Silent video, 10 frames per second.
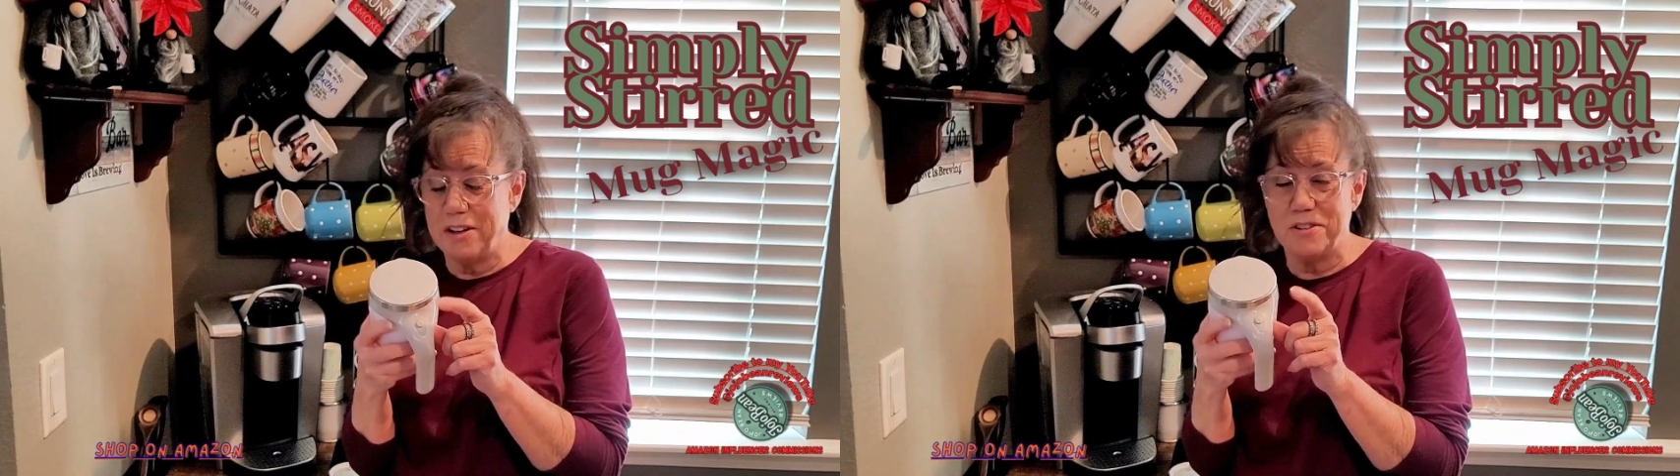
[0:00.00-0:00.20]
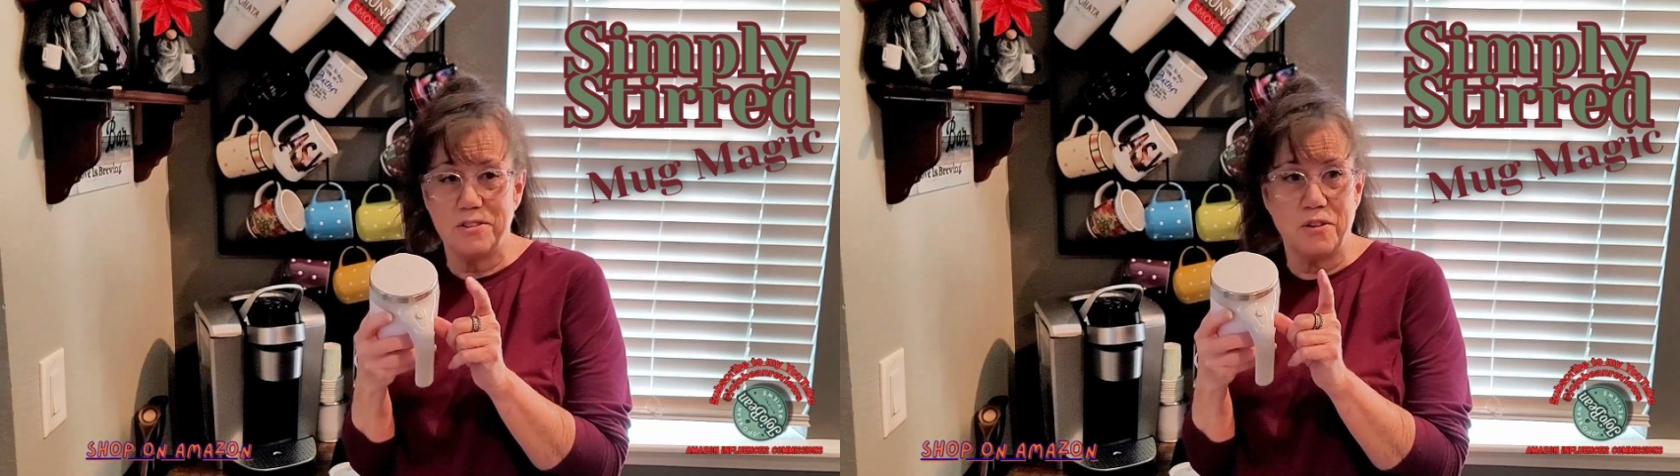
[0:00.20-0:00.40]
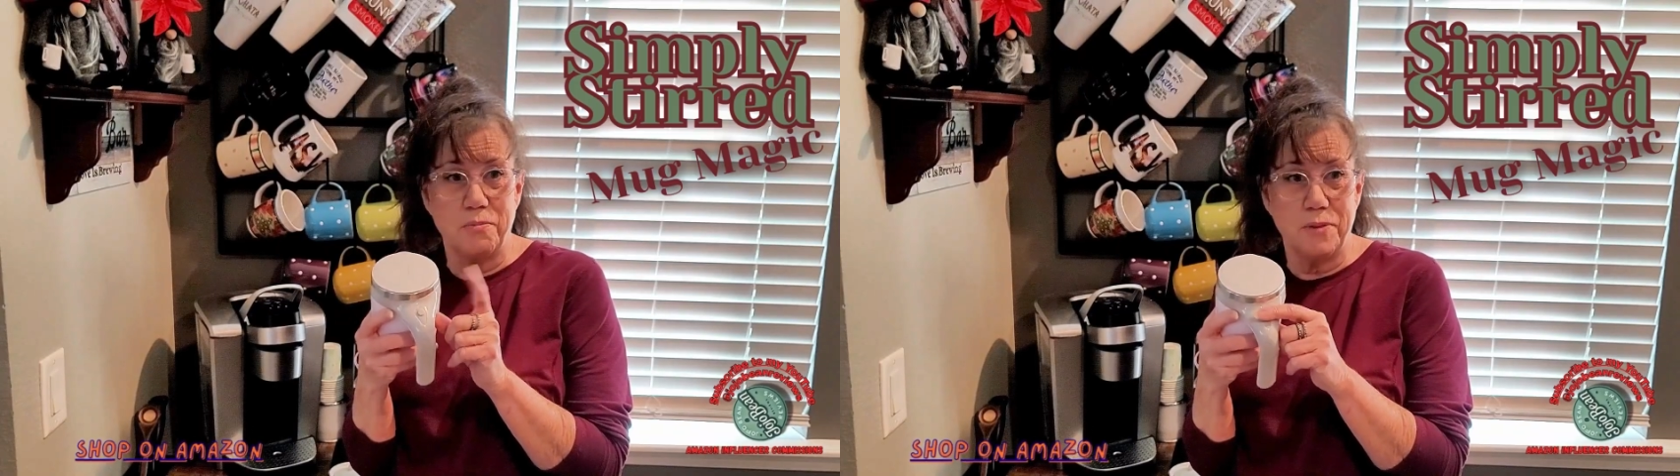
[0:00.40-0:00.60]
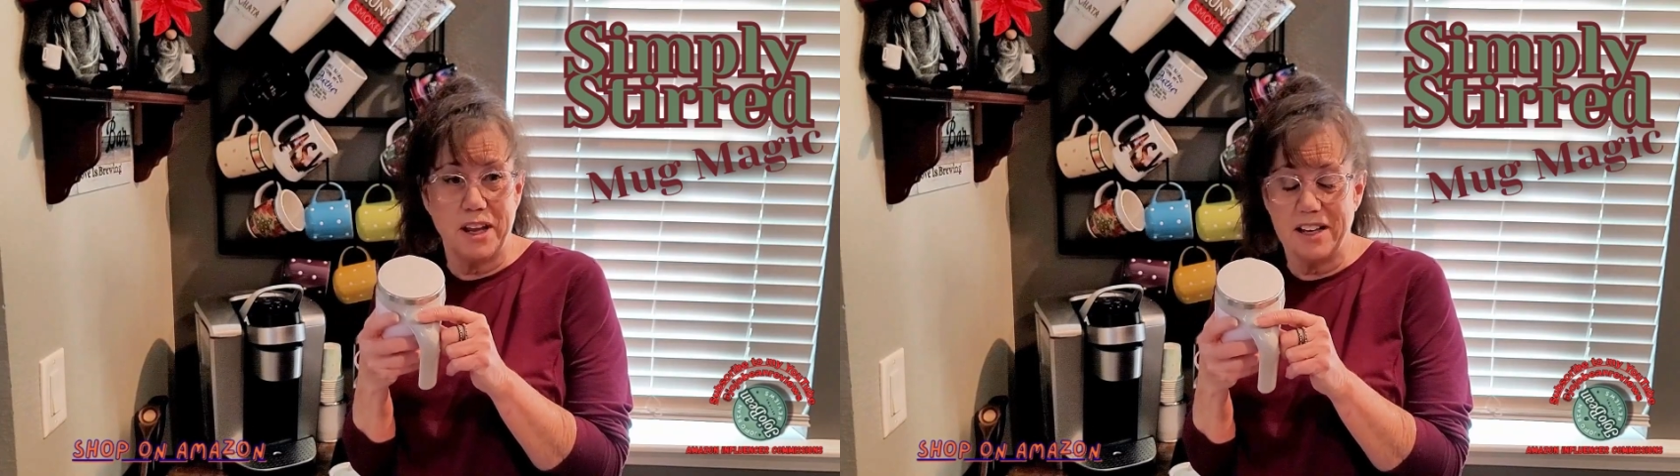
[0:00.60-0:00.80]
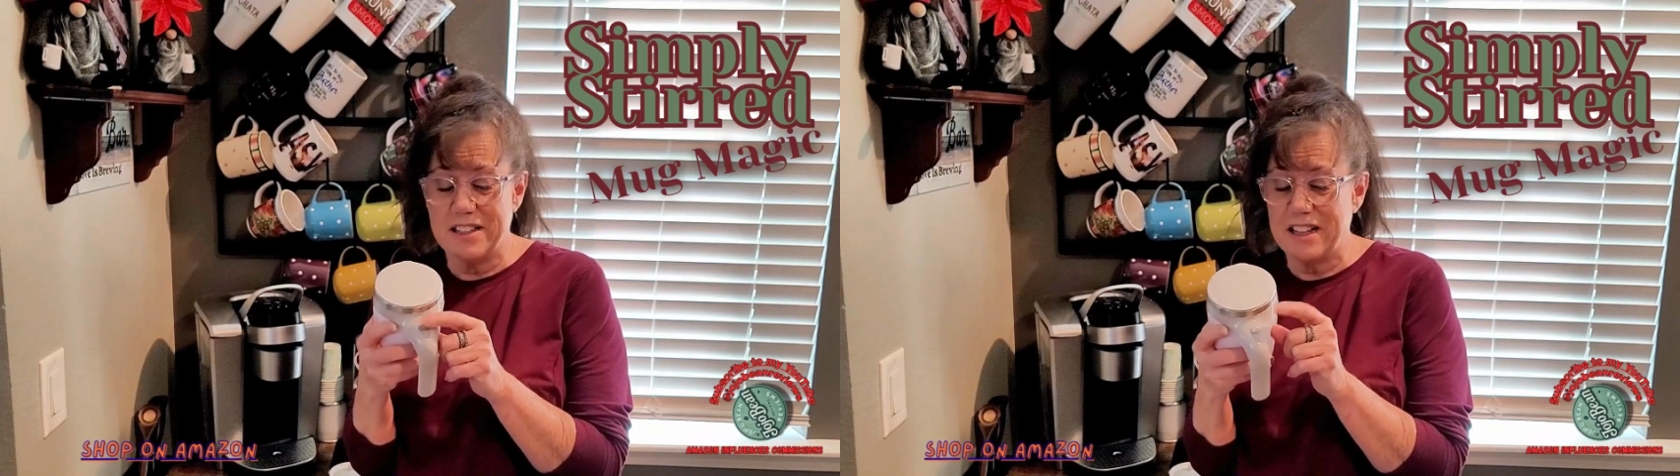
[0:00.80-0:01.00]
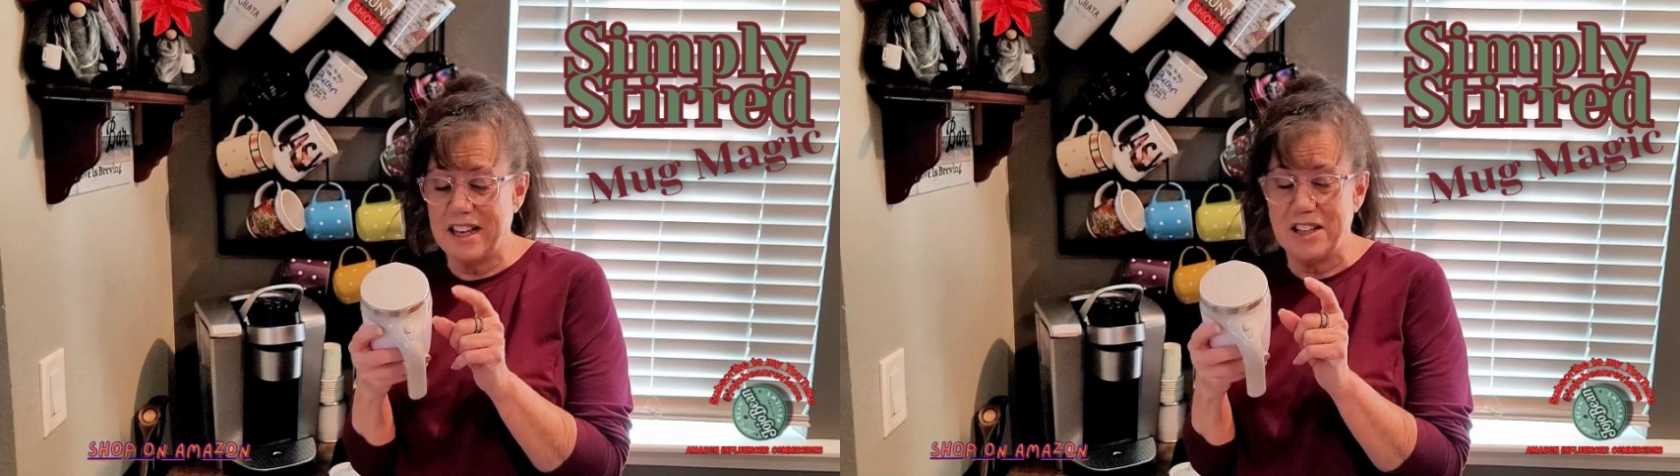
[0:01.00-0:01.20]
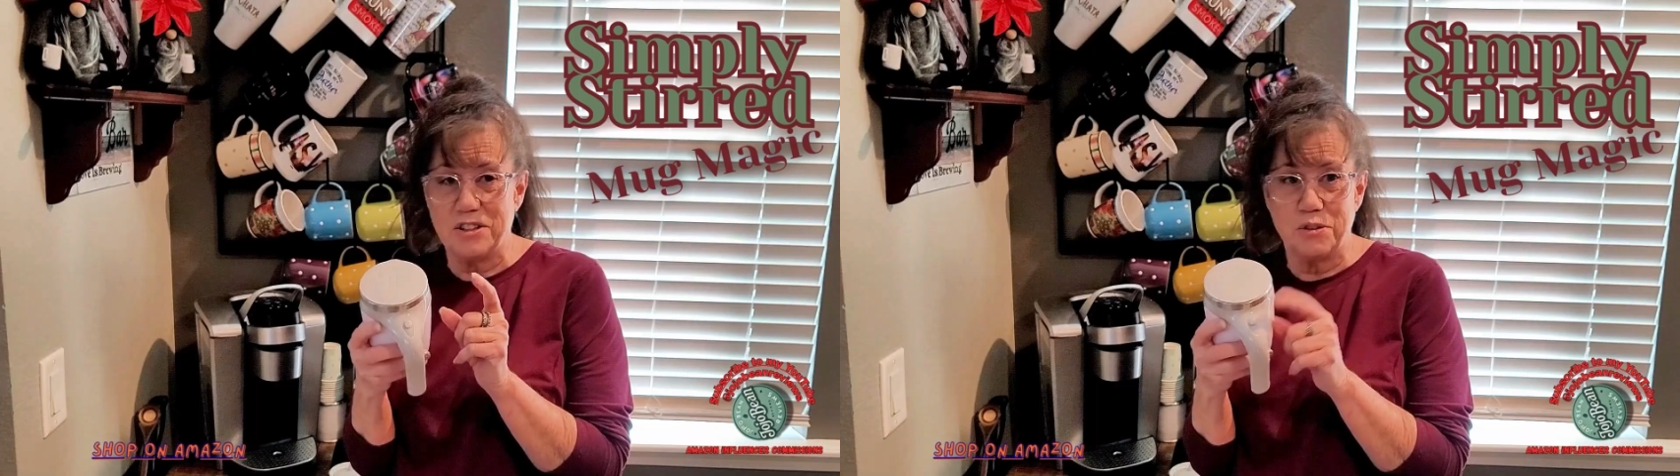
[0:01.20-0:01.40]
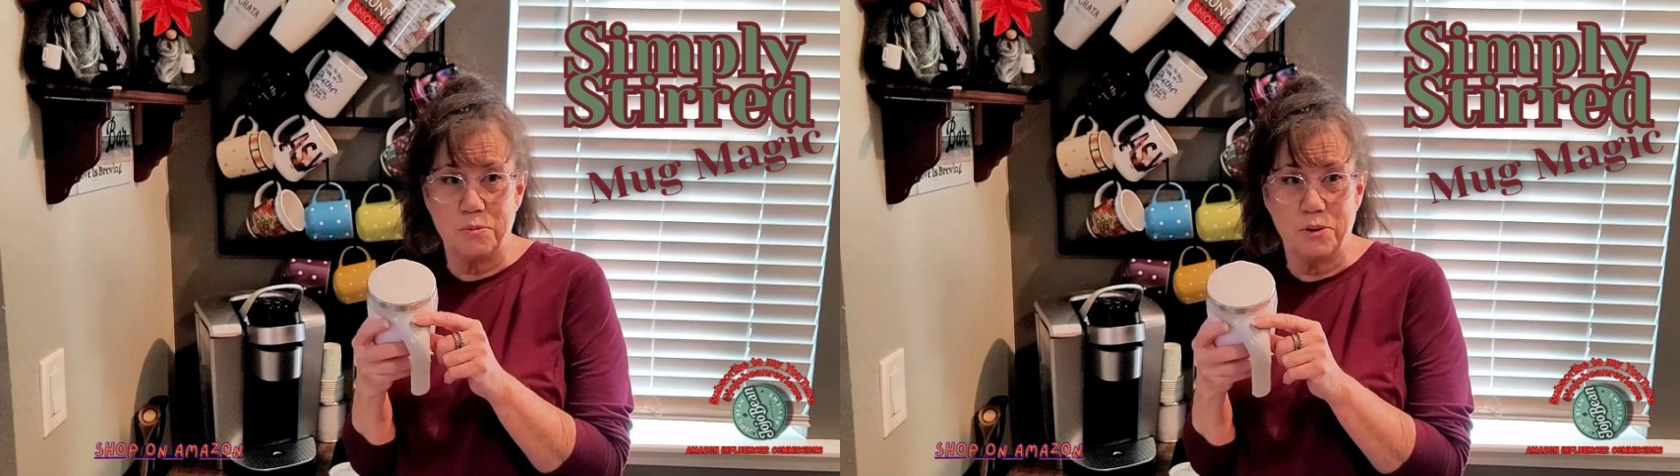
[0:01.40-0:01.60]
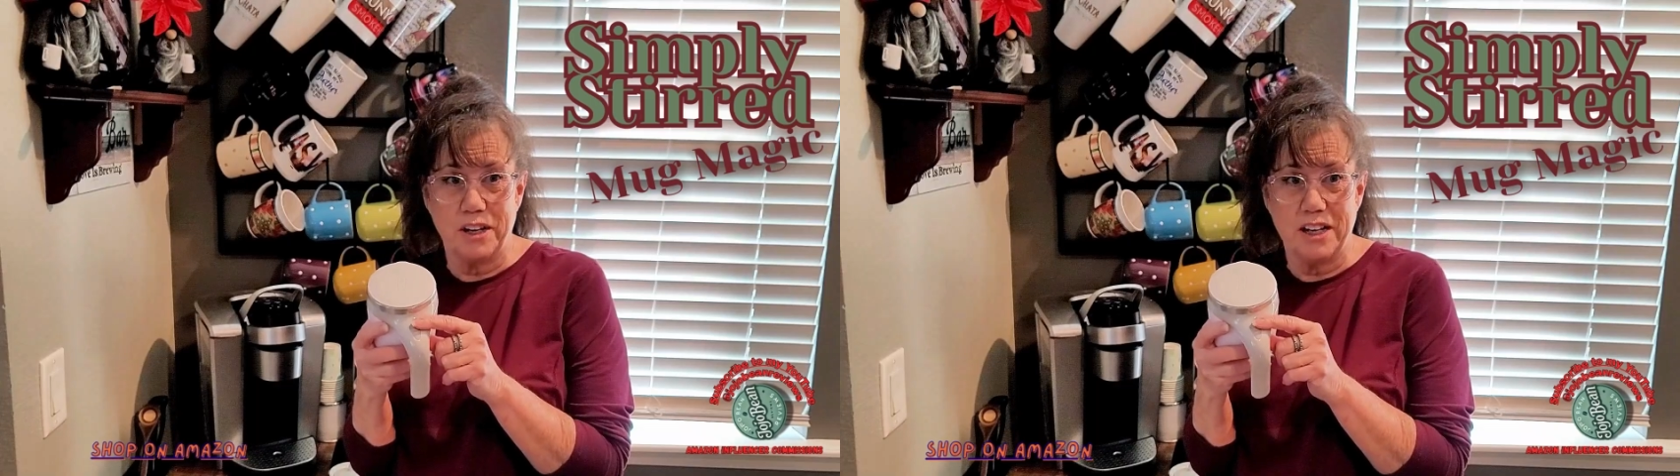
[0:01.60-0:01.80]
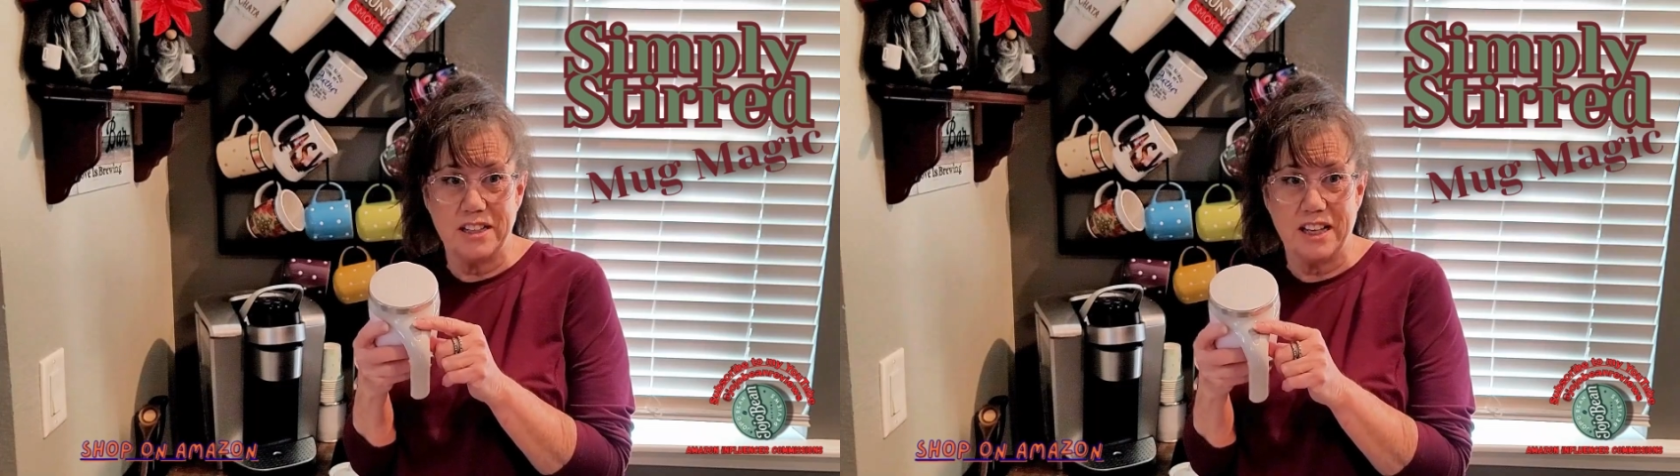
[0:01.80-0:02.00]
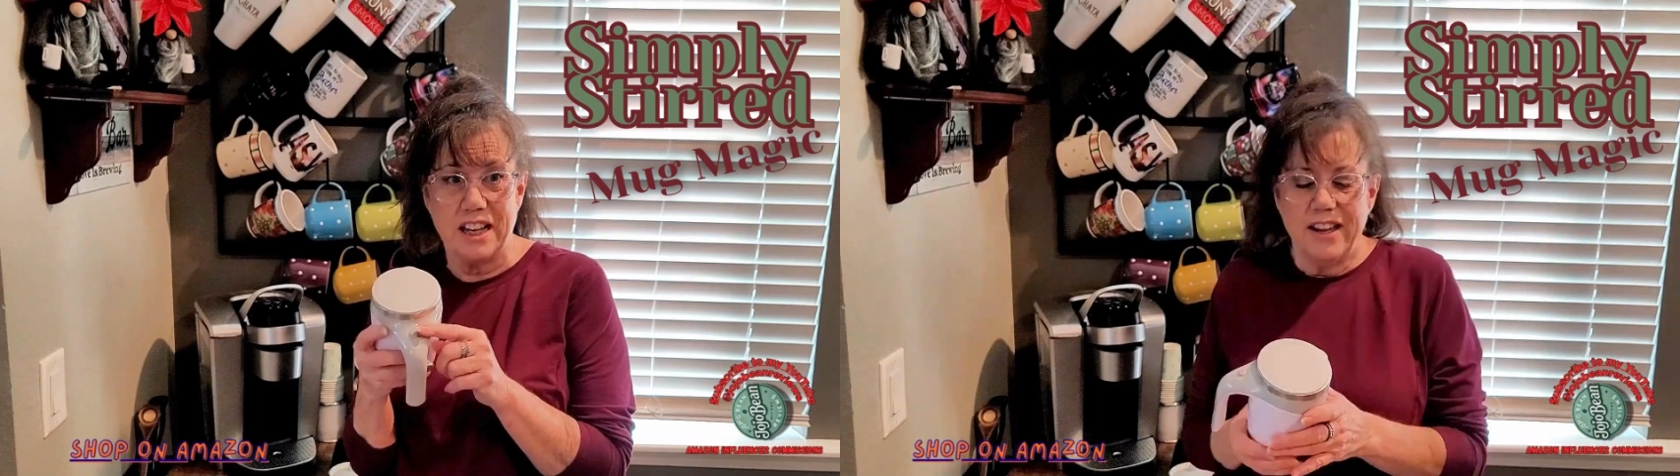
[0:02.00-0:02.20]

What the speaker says: there's no mess, it's super easy.